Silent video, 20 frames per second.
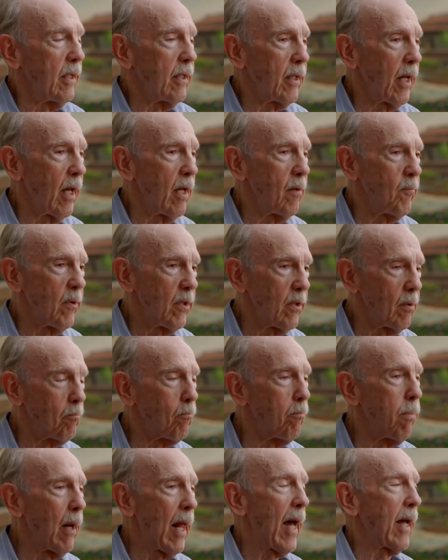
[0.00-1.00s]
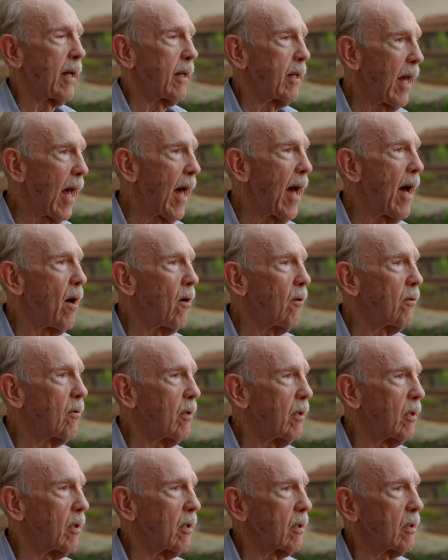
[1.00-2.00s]
he gave me the black
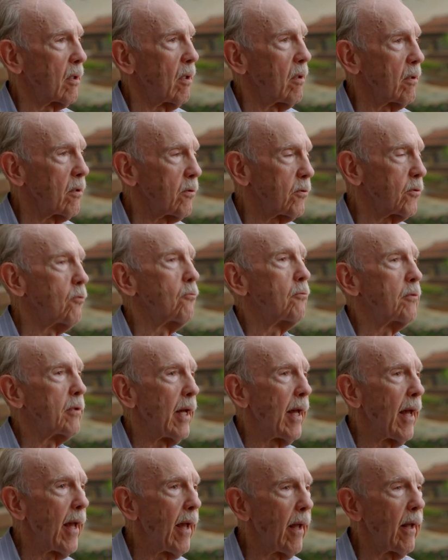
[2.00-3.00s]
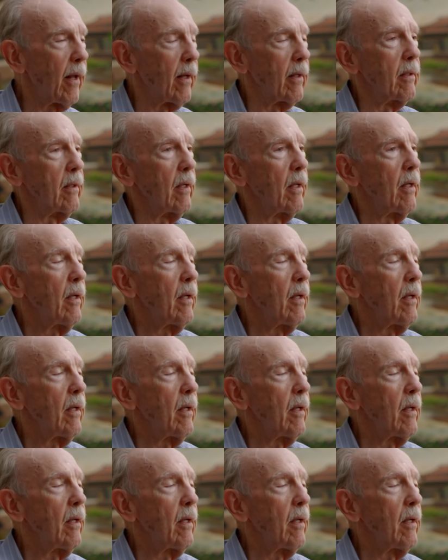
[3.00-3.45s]
gown called a soutane